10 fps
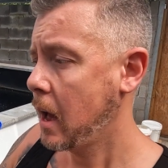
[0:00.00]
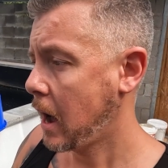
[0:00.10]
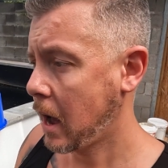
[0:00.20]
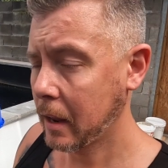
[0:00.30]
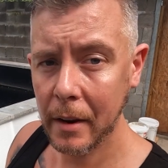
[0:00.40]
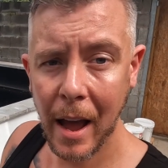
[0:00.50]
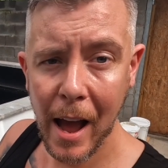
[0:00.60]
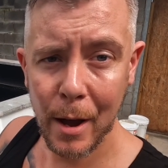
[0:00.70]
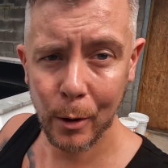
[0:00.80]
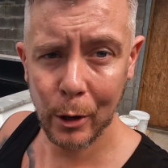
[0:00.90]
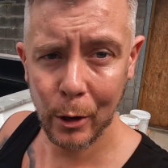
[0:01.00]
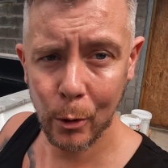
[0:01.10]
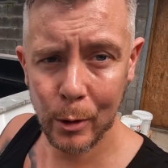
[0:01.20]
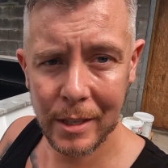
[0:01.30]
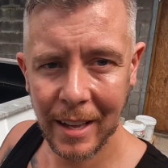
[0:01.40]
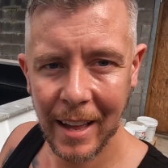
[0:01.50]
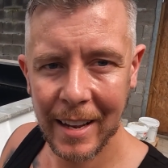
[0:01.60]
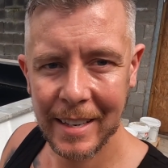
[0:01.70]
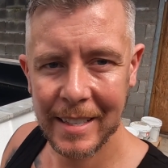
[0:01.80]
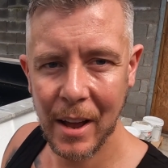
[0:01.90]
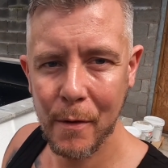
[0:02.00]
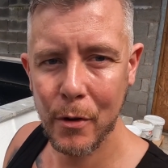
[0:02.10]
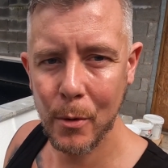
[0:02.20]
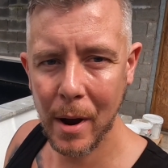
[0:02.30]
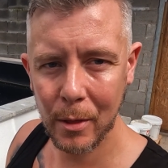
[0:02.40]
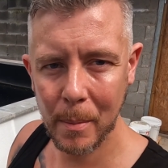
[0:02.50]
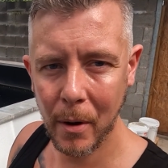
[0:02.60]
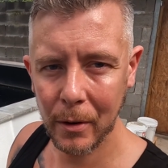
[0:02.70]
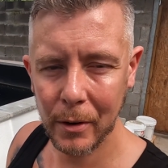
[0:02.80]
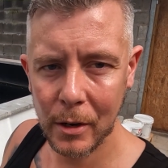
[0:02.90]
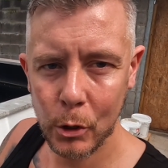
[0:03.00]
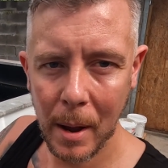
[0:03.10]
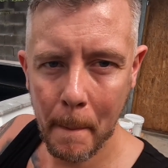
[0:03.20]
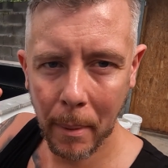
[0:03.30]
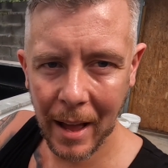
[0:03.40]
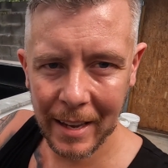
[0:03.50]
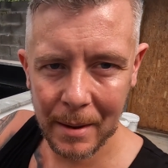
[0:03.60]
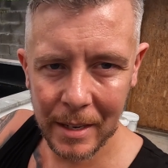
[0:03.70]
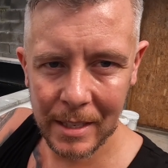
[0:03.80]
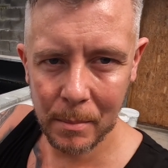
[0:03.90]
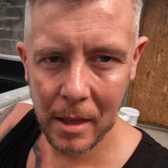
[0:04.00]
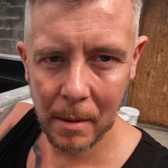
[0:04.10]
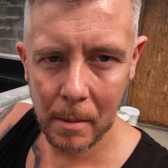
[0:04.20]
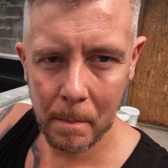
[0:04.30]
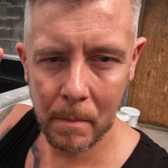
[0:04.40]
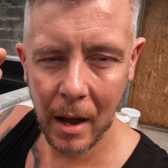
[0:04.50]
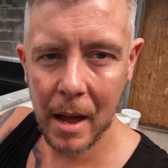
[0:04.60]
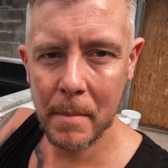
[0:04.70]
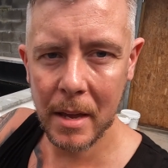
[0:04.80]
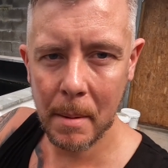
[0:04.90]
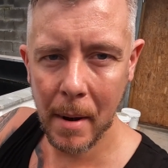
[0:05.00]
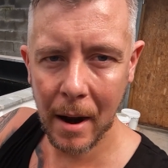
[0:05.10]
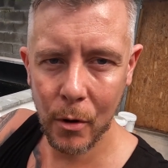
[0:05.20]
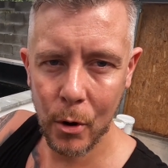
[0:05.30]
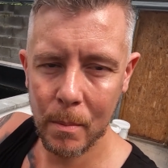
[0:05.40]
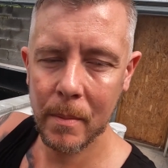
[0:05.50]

And I am gonna go and select a few out the pond and try and blag him into me, in me in the back room.